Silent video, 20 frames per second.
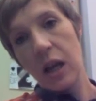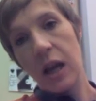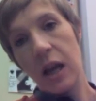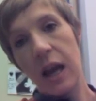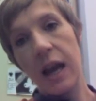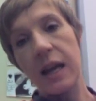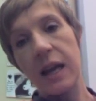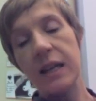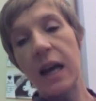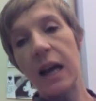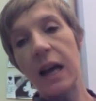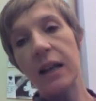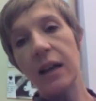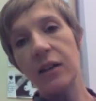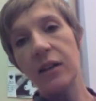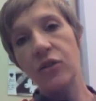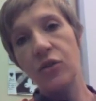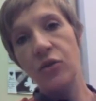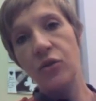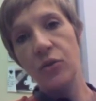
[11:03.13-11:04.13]
And I like
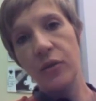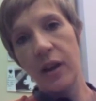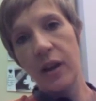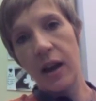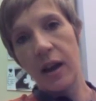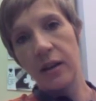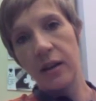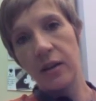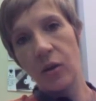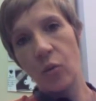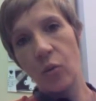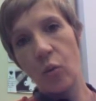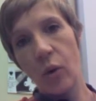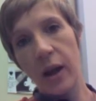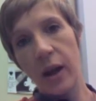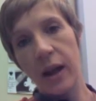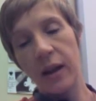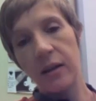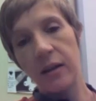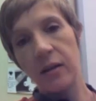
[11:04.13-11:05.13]
to do that
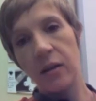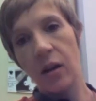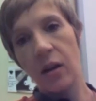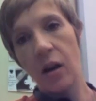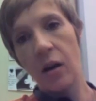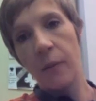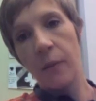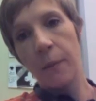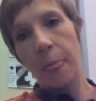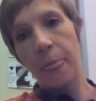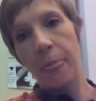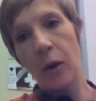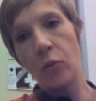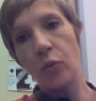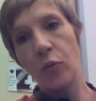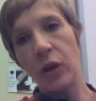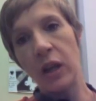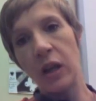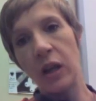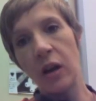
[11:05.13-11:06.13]
when
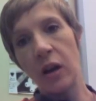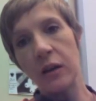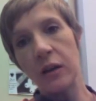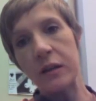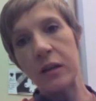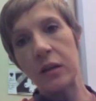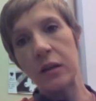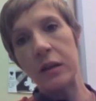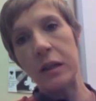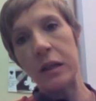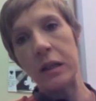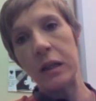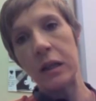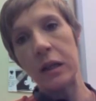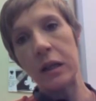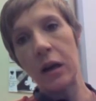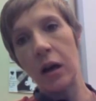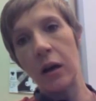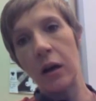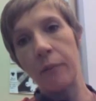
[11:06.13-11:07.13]
we are studying
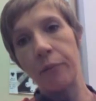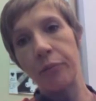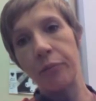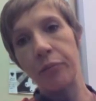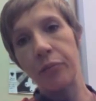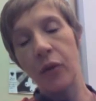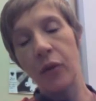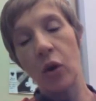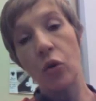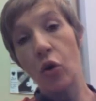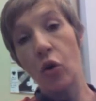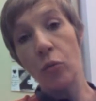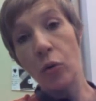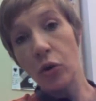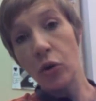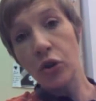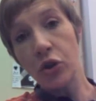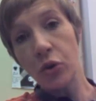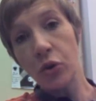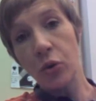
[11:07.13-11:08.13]
a
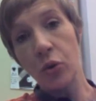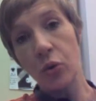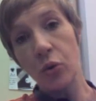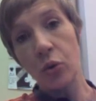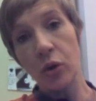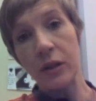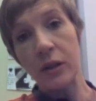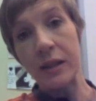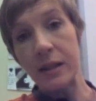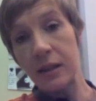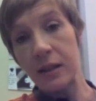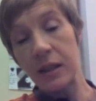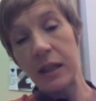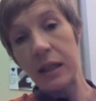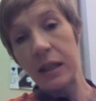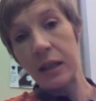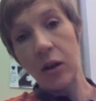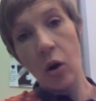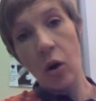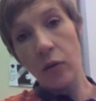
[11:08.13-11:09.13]
commercial or
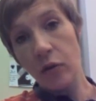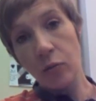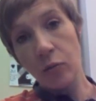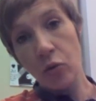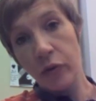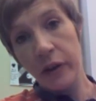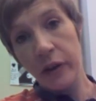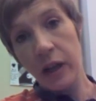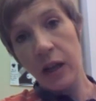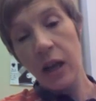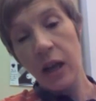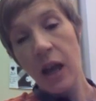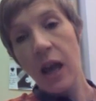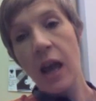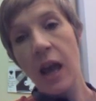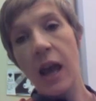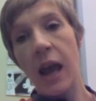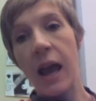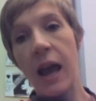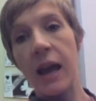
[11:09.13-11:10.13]
scene of a movie,
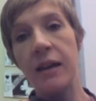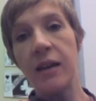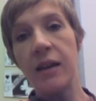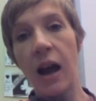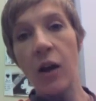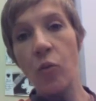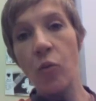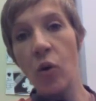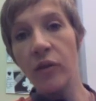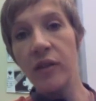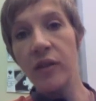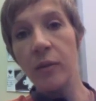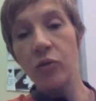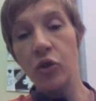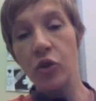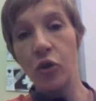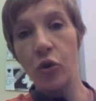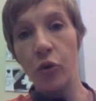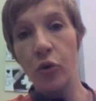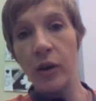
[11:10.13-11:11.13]
and I want them to
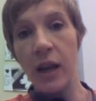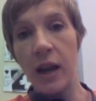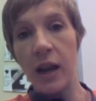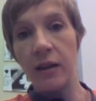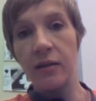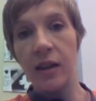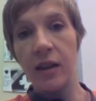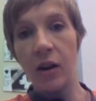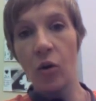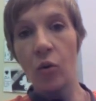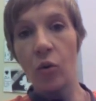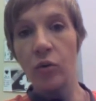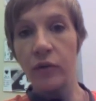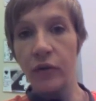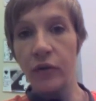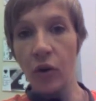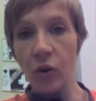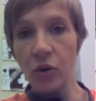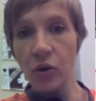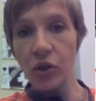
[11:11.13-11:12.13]
create their own
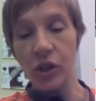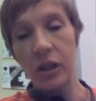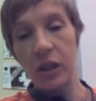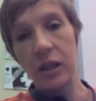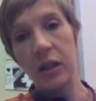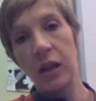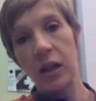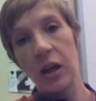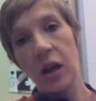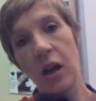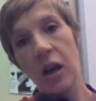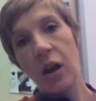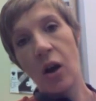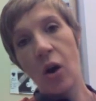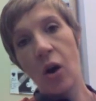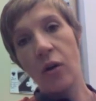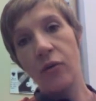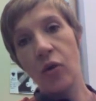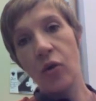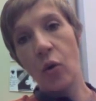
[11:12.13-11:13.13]
version
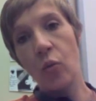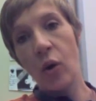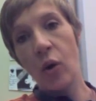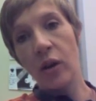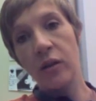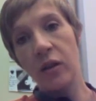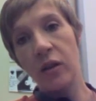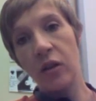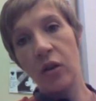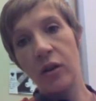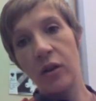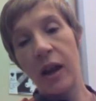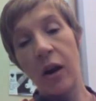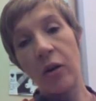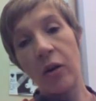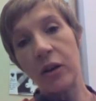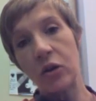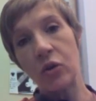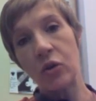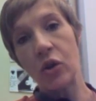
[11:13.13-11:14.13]
of what the
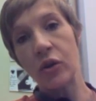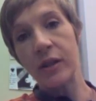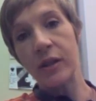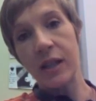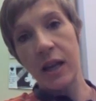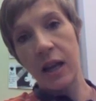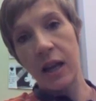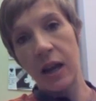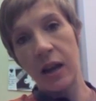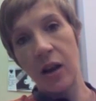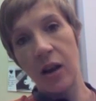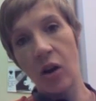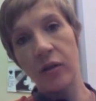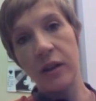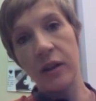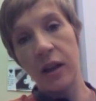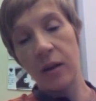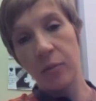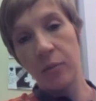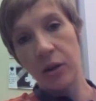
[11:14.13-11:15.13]
characters are saying on
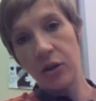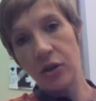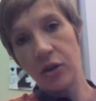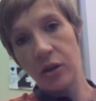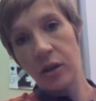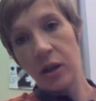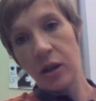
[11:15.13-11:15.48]
the image.